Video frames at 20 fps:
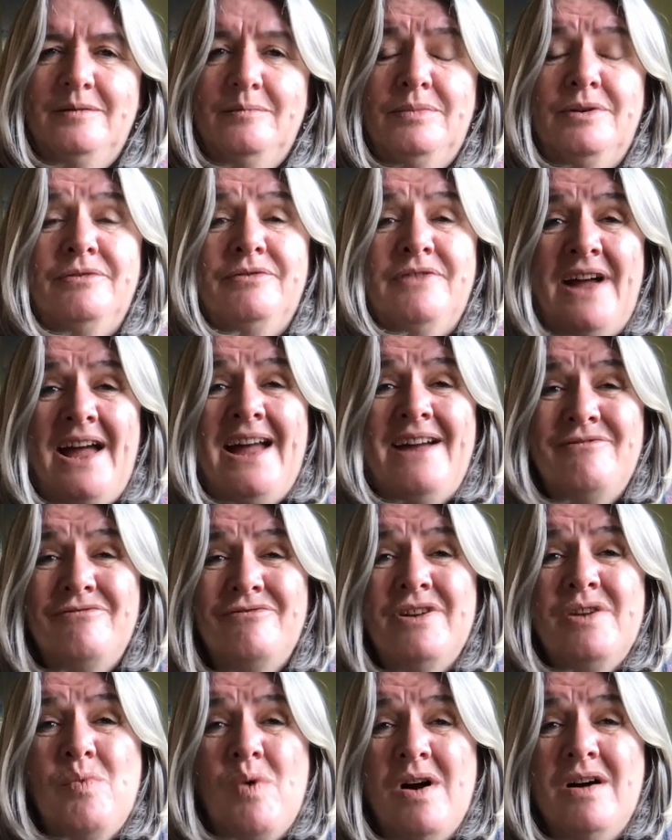but for
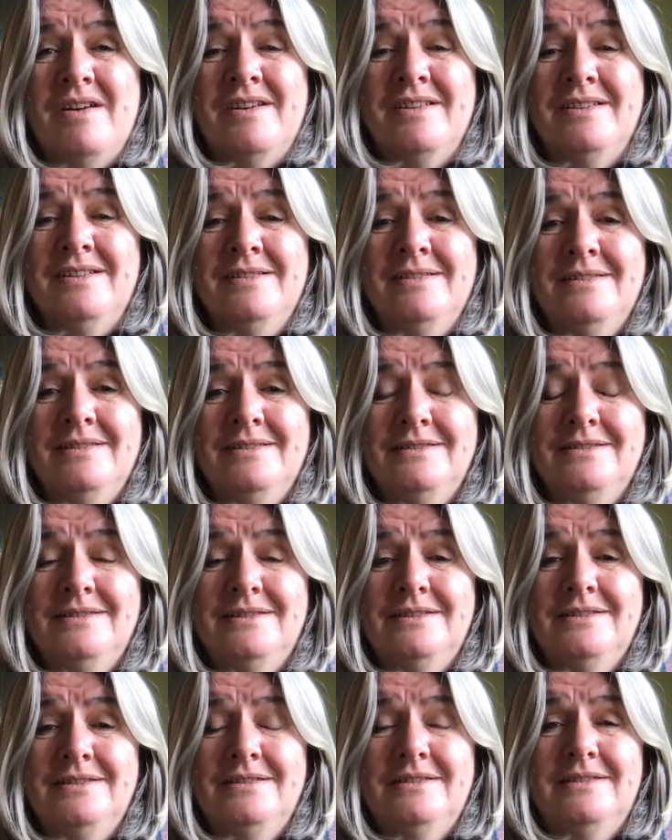every one
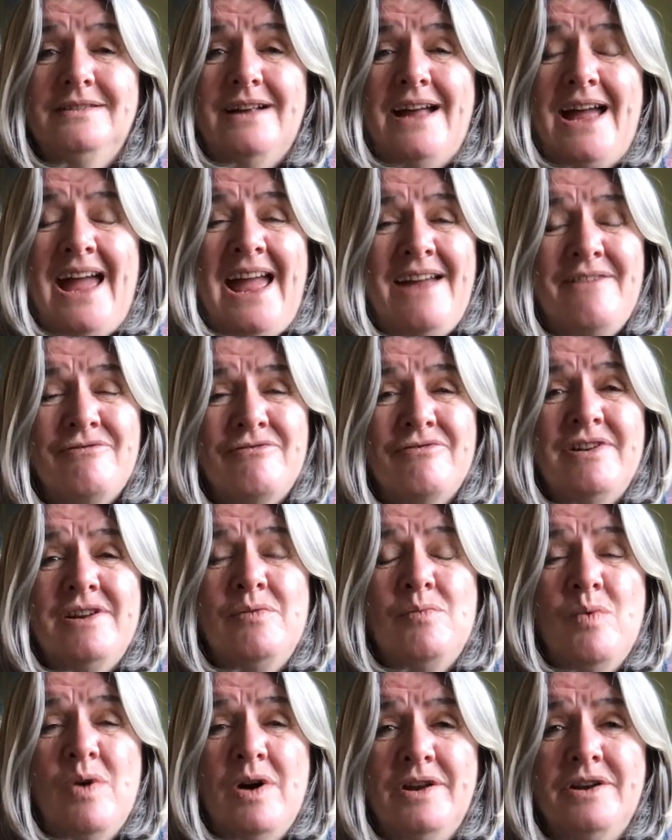
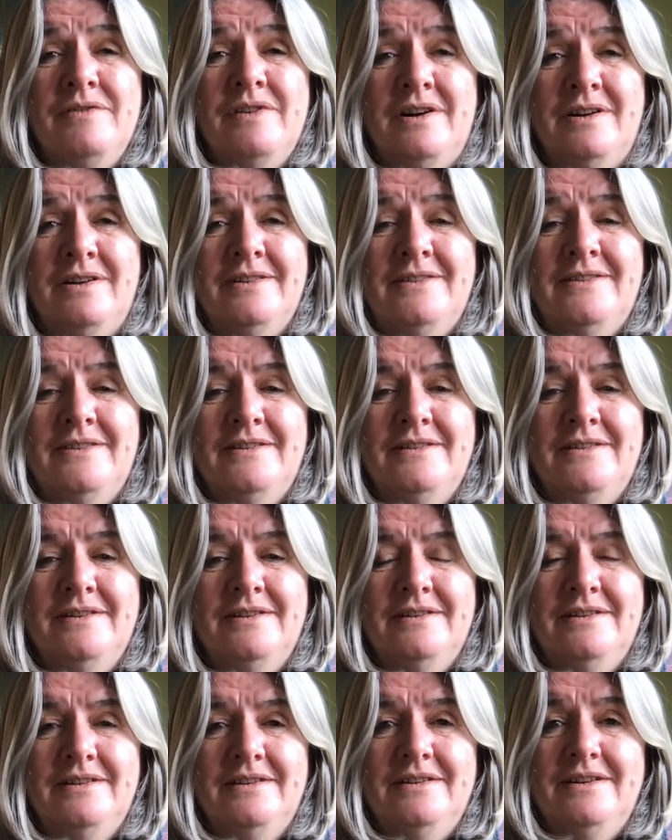of us,
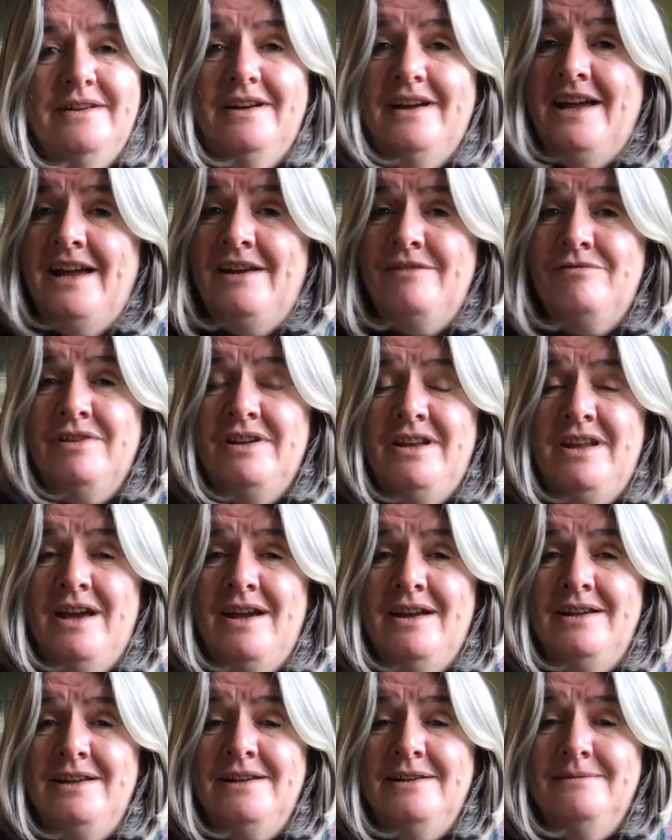every
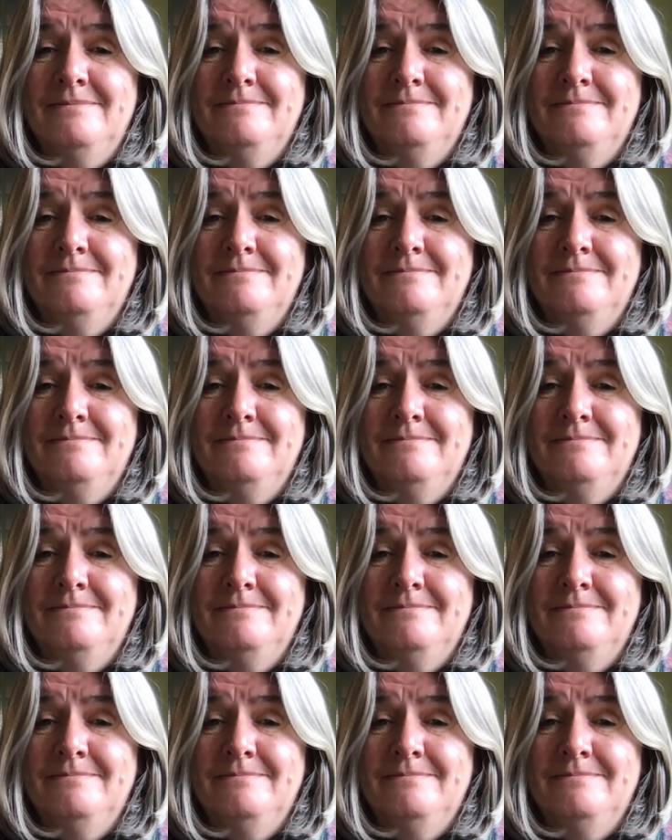day.